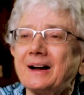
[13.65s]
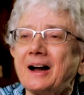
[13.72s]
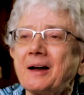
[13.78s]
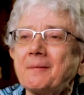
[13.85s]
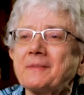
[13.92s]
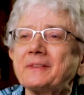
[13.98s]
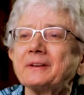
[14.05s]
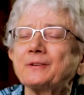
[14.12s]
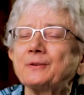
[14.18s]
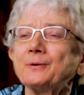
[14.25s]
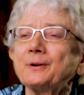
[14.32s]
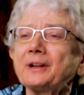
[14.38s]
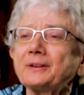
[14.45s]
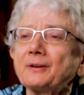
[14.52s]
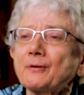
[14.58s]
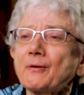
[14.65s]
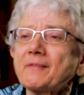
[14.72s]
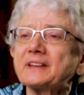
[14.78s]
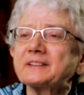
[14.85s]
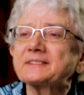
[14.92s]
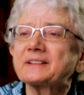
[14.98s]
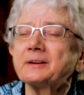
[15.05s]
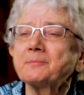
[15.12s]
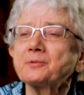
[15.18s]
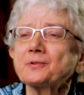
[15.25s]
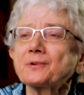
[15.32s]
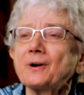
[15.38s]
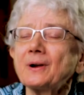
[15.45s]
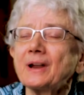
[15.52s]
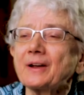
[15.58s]
I'm the curator of the scripture
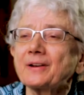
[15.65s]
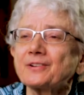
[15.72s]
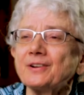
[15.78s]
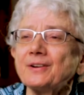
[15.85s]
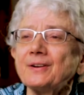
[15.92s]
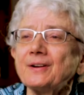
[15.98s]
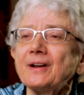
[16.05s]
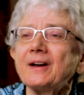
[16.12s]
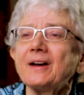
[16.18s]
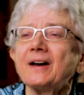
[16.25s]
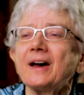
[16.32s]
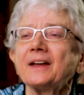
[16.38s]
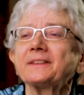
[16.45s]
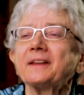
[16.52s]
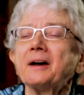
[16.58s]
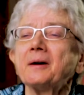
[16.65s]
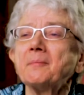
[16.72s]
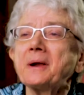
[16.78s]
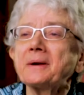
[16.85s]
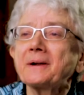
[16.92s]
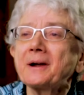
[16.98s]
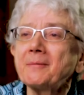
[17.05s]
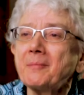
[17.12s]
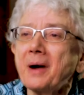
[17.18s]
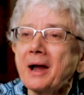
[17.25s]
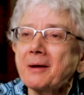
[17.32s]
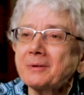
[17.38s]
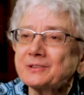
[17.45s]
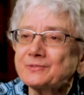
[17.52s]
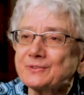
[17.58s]
collection at American
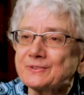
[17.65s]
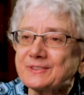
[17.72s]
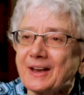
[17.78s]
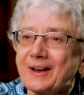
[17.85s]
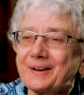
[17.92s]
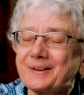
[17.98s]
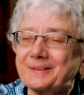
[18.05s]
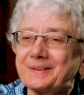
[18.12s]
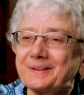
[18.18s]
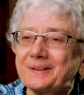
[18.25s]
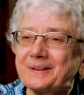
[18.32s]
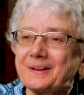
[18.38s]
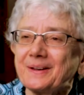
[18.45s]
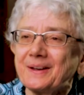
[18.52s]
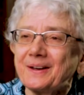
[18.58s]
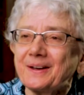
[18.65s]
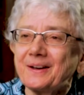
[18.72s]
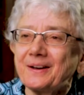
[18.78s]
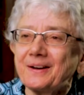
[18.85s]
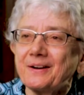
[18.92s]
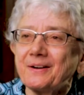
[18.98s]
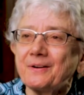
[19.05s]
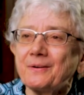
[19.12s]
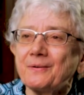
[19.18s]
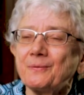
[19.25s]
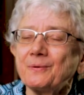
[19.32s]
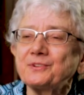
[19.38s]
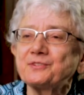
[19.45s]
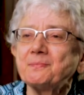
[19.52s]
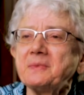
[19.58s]
Bible Society,
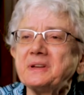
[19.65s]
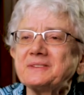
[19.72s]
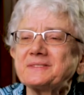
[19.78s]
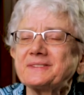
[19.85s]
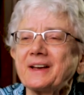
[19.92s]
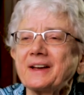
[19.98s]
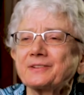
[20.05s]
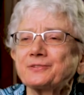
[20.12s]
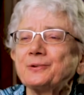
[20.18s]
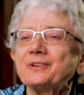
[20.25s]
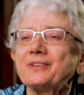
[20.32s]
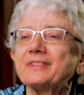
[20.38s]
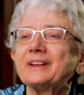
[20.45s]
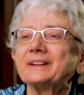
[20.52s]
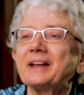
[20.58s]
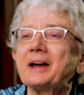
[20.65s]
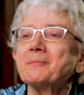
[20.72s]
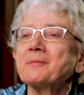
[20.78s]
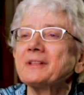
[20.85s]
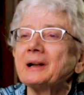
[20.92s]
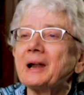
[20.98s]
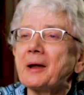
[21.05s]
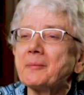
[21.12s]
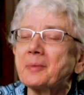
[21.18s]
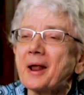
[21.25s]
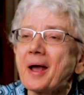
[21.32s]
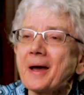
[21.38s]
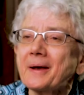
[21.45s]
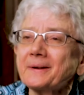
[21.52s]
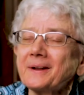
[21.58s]
which means actually that I'm the
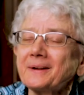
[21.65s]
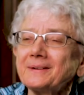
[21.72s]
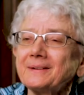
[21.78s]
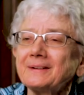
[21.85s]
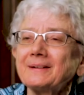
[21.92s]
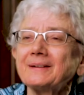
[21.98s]
librarian